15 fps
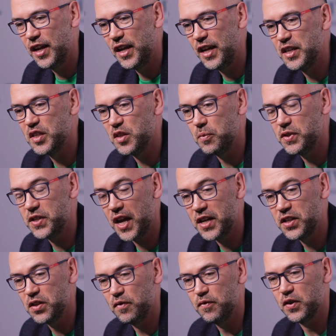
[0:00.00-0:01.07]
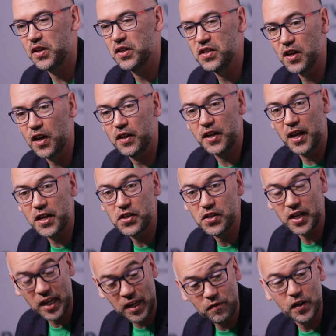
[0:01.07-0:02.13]
is the potential for
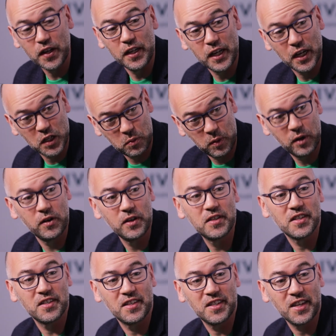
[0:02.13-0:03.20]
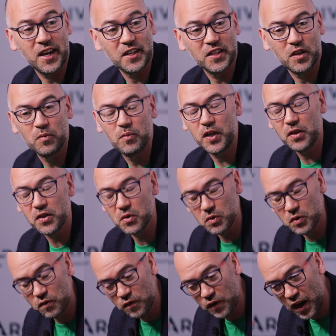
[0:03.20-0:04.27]
consolidation, even in the experience sector, because it
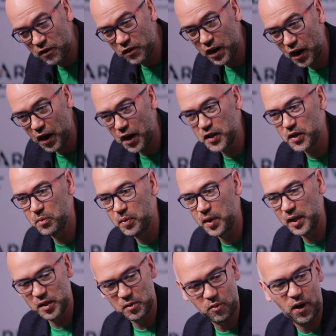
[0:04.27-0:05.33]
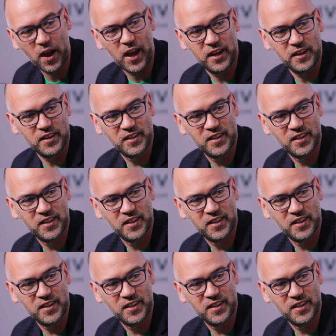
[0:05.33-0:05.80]
was very hard to build a brand.